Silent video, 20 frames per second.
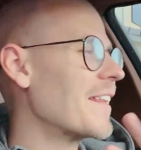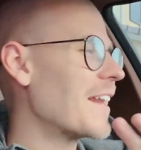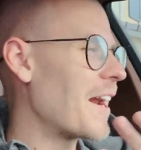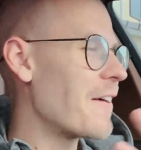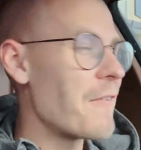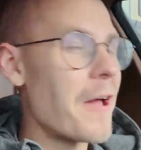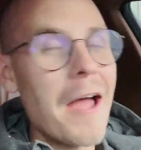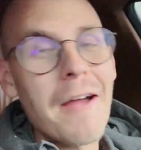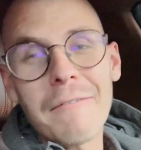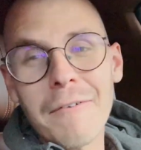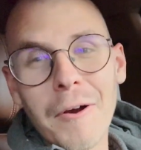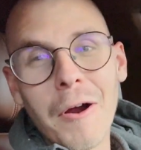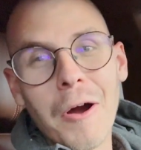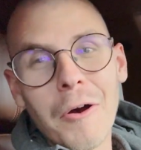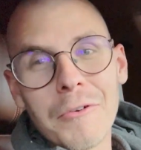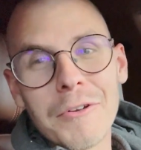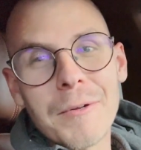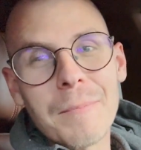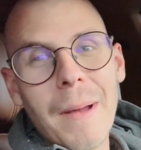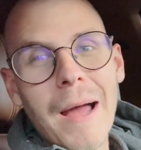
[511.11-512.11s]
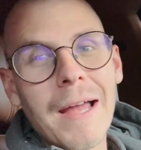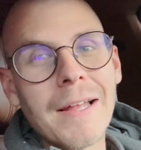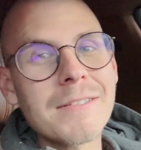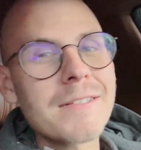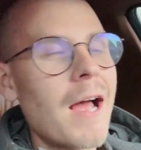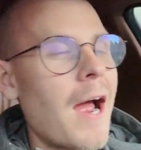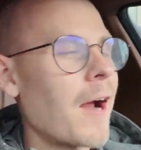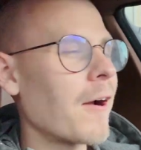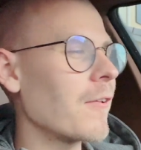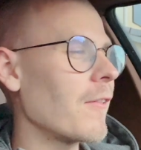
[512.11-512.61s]
that I've ever owned in my
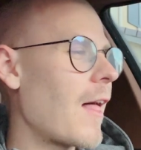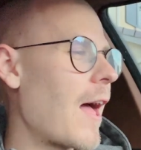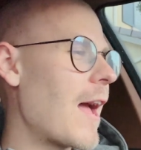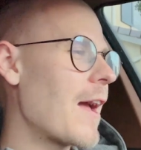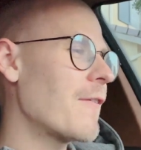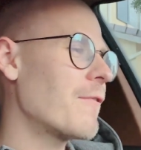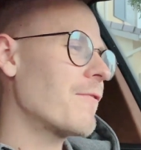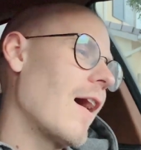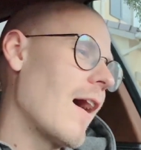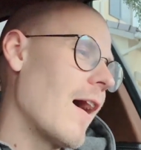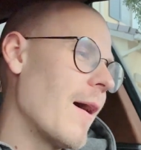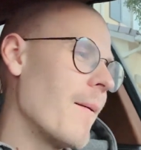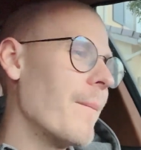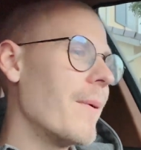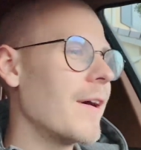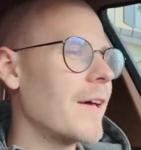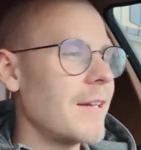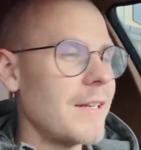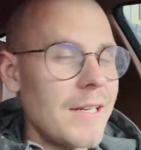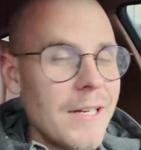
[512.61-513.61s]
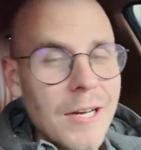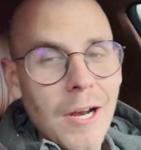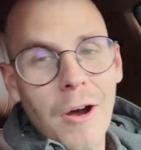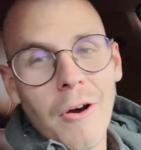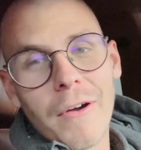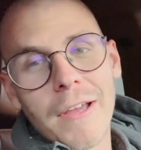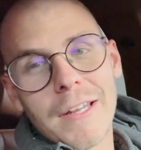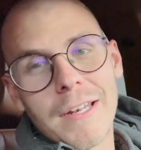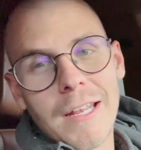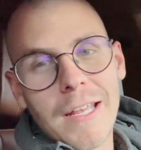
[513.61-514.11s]
entire life. But you
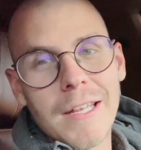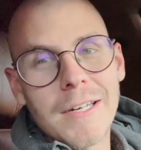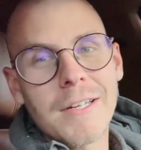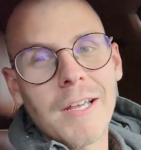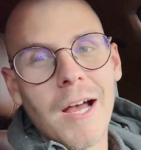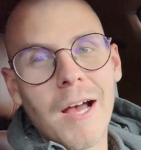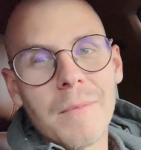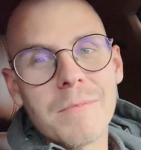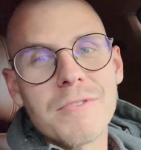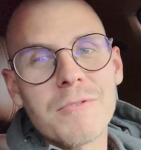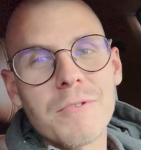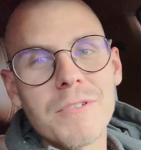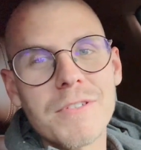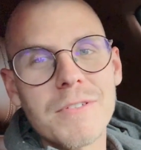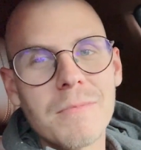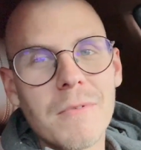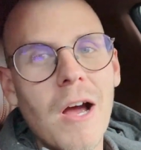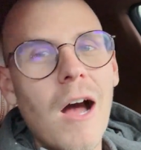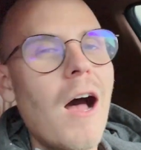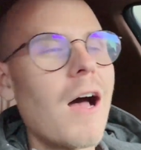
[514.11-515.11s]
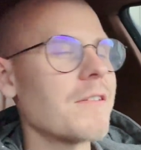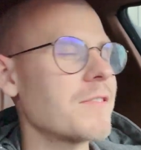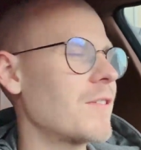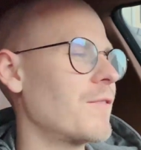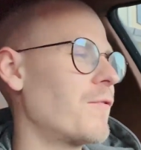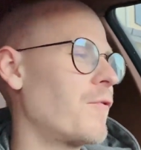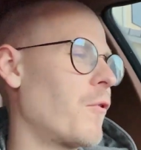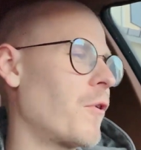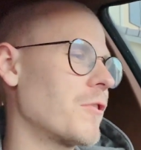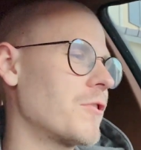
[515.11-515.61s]
know, it comes with some costs,
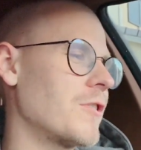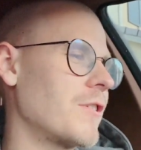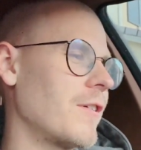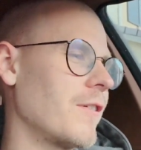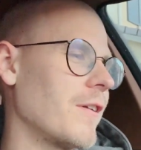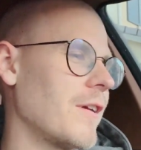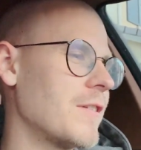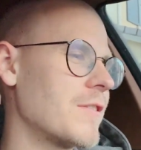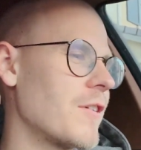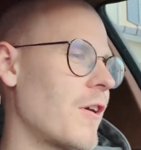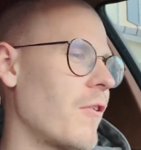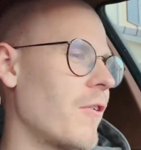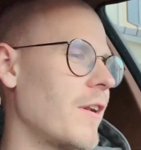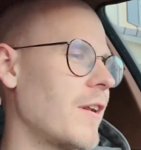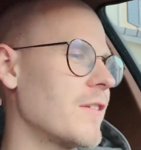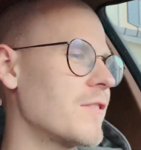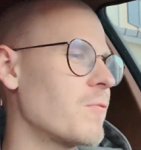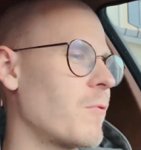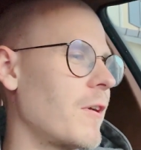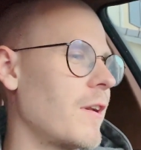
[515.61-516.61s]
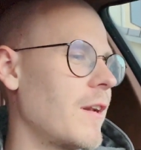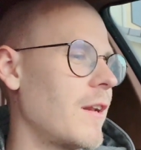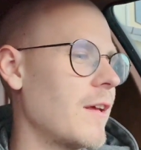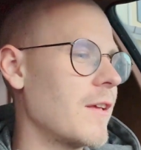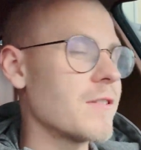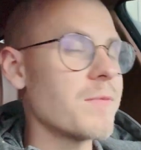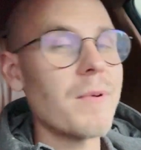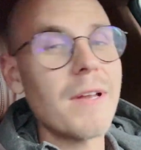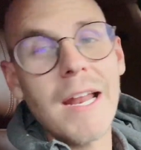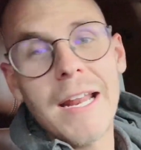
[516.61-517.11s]
unfortunately. So it is what it
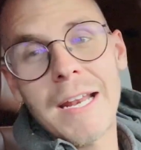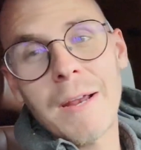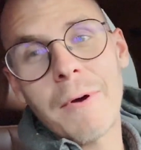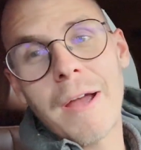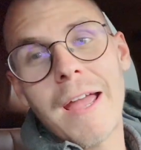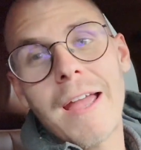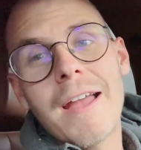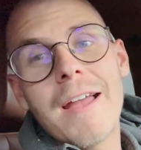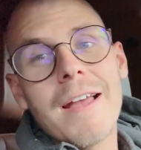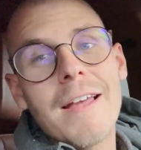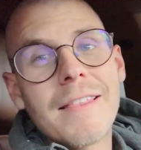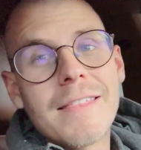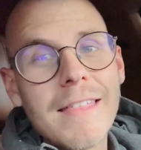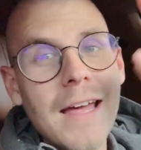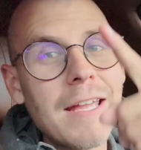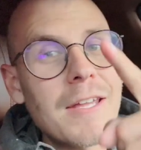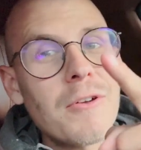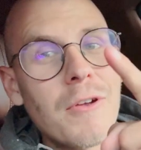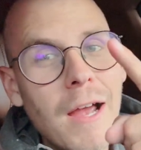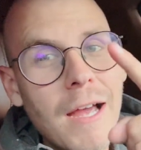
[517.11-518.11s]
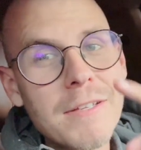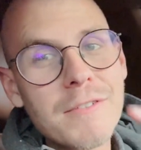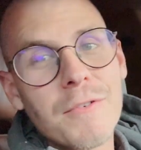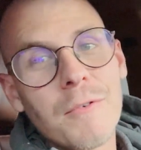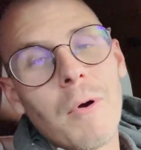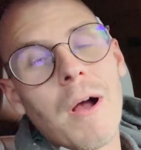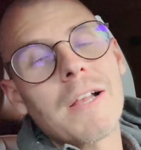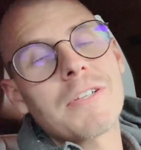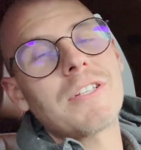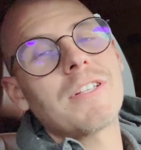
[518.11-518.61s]
is. But anyway, thank you guys for
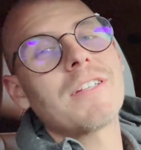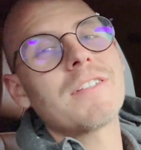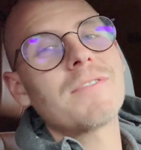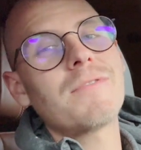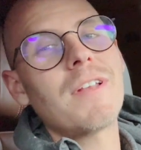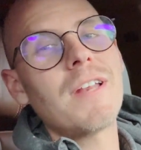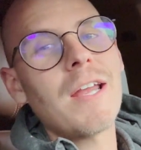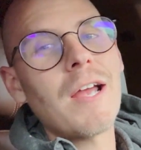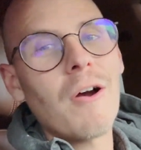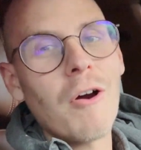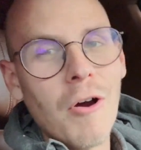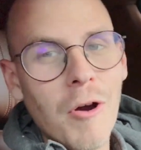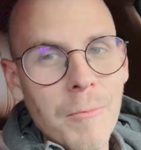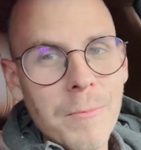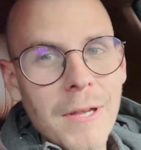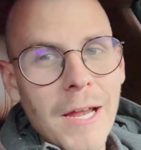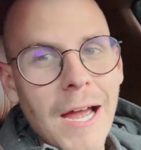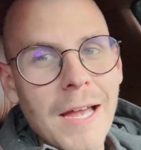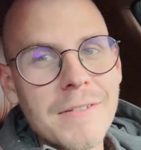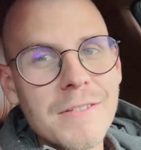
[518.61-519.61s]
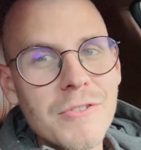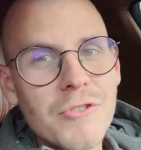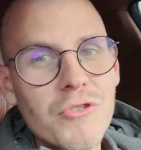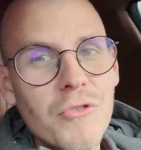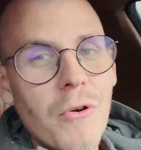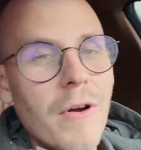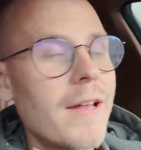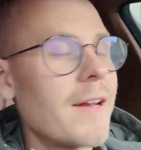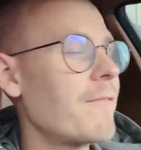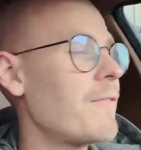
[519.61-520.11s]
watching this video. I hope you guys
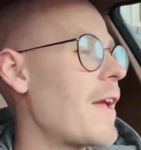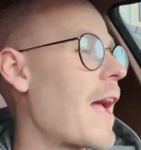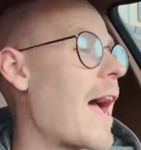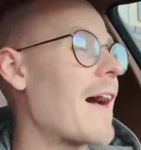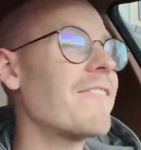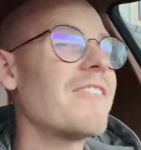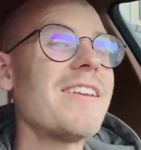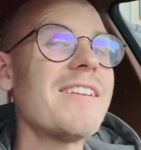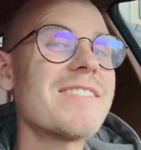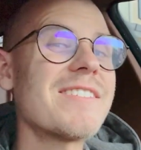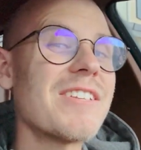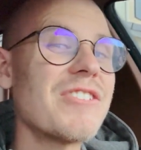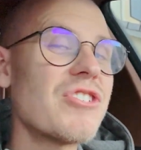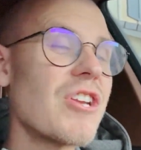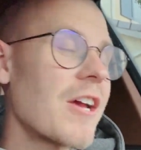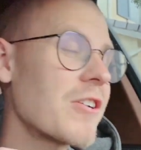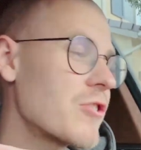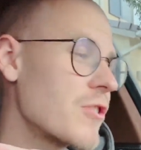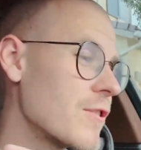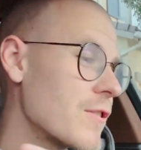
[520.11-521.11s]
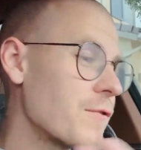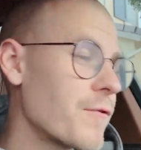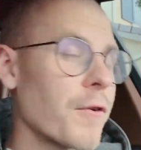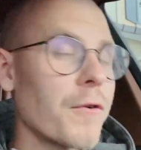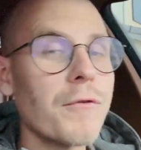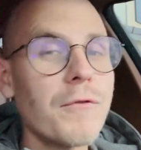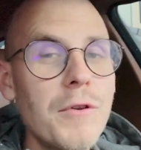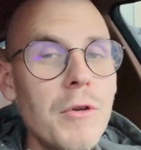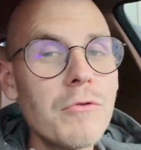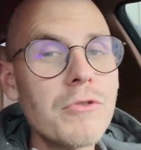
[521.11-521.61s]
enjoyed. If you have any suggestions
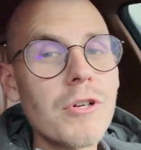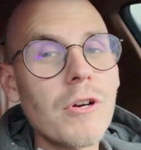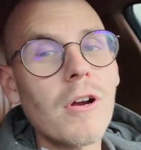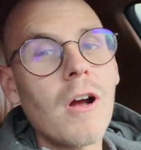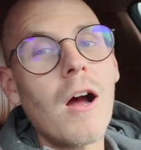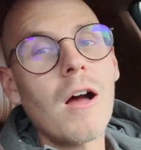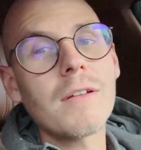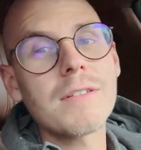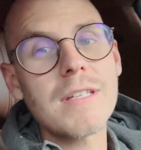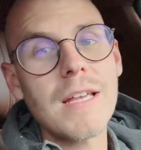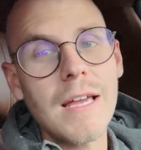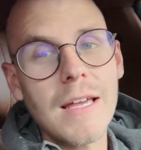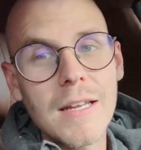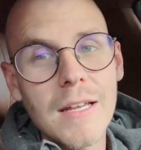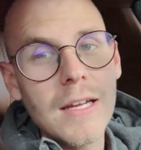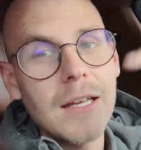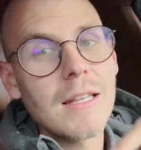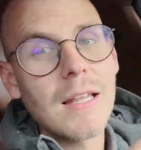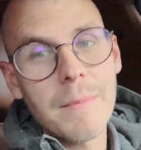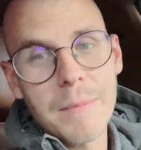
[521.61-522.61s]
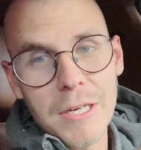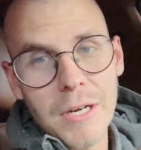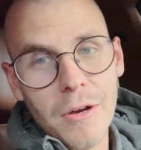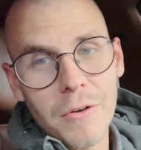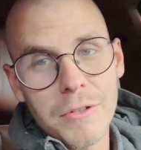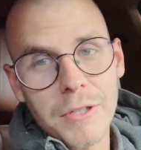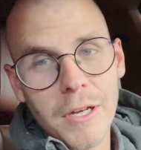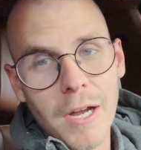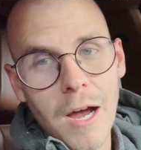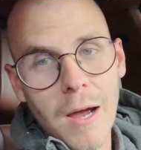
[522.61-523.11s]
for future content, let me
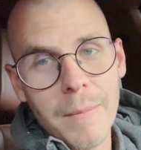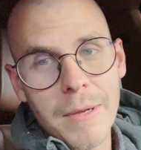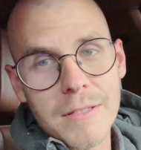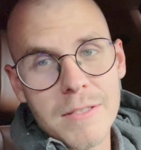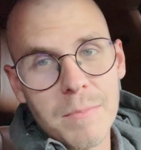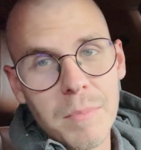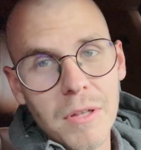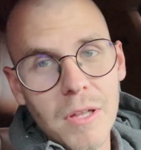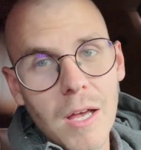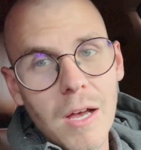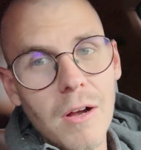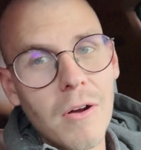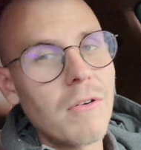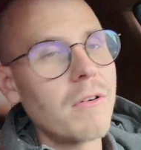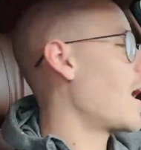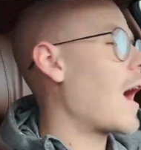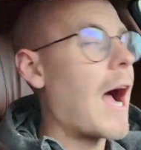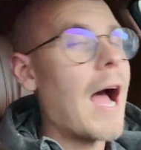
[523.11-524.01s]
know in the comments below.